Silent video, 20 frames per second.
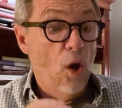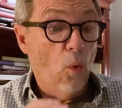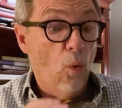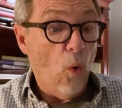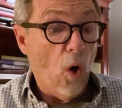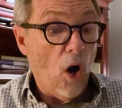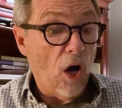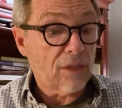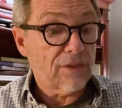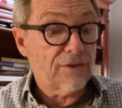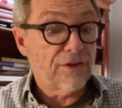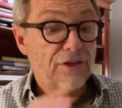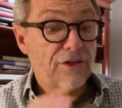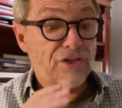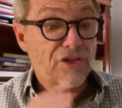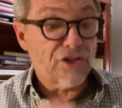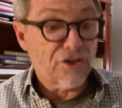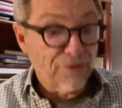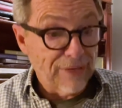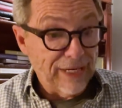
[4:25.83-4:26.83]
walked the
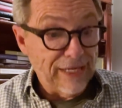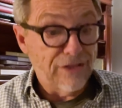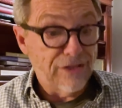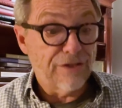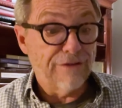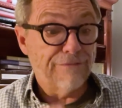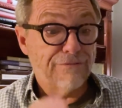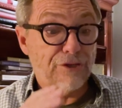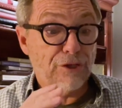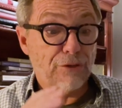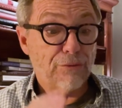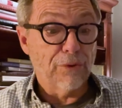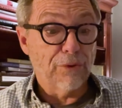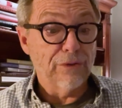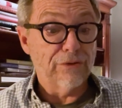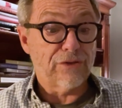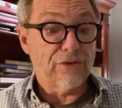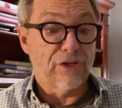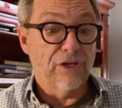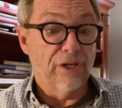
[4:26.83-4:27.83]
streets of
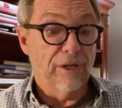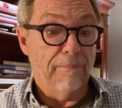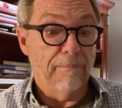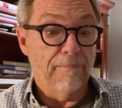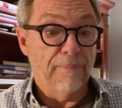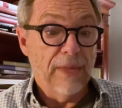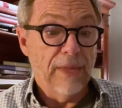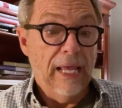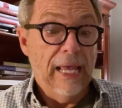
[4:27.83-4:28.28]
Jerusalem.